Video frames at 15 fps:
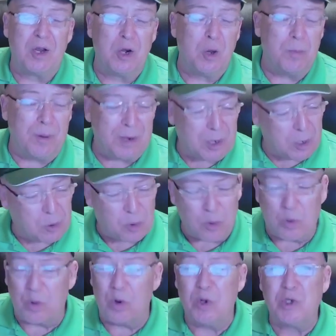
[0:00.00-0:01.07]
You know, Monday
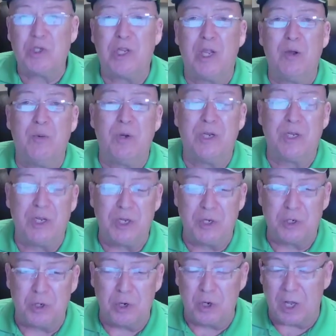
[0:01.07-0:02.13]
through Thursday, we
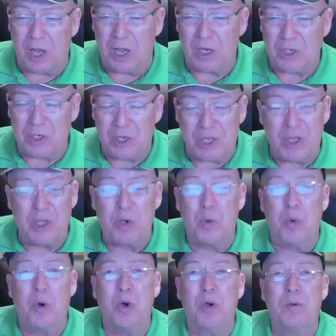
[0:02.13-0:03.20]
teach on God's
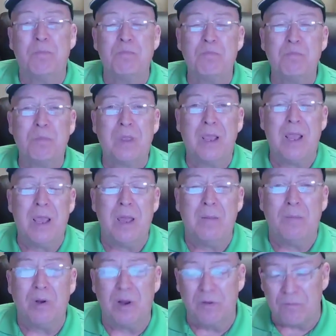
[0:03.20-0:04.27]
healing word.
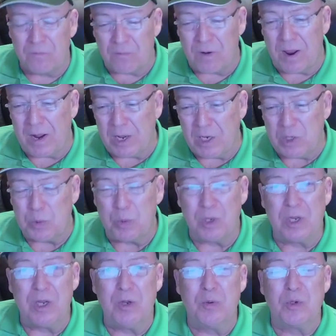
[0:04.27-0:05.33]
But on Fridays,
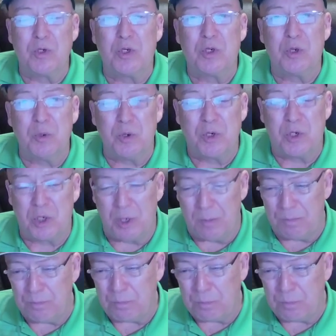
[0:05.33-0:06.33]
we deal with stewardship.